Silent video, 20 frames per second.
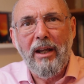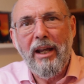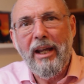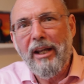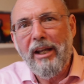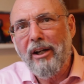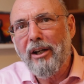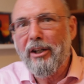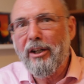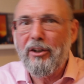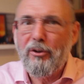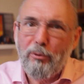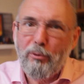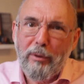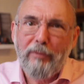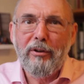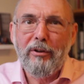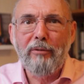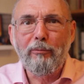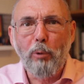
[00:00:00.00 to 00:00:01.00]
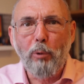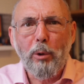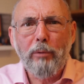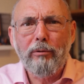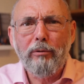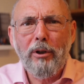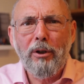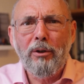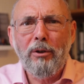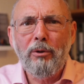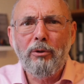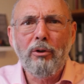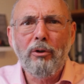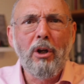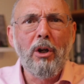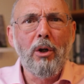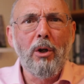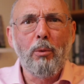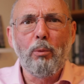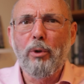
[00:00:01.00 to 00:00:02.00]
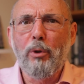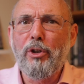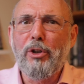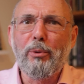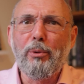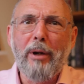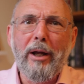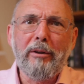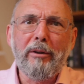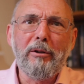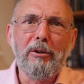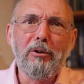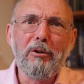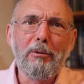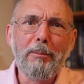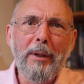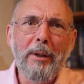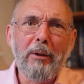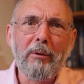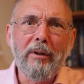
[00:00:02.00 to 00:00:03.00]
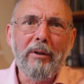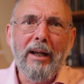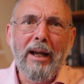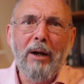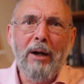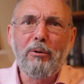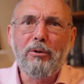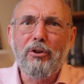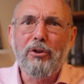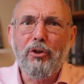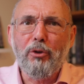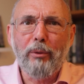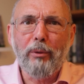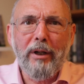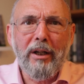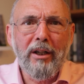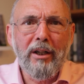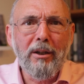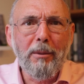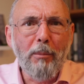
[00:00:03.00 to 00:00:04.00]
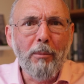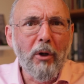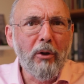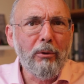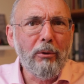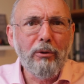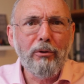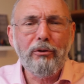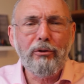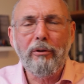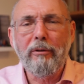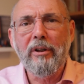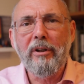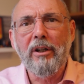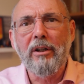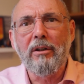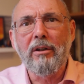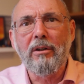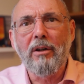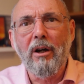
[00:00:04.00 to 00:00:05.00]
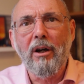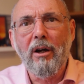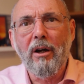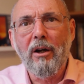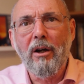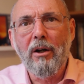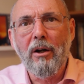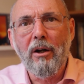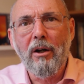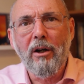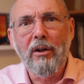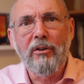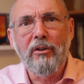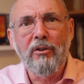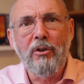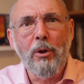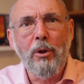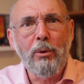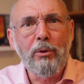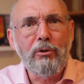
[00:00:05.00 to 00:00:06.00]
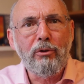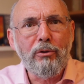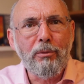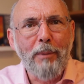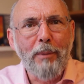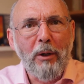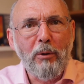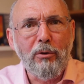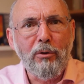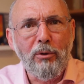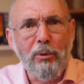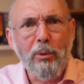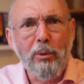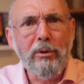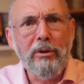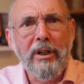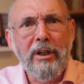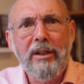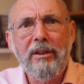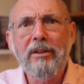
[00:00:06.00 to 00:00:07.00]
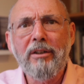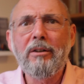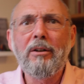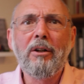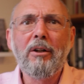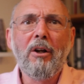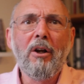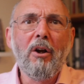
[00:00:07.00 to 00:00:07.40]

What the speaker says: AI-driven workflows? Would you rather hear about how to train a model so that it knows about your data?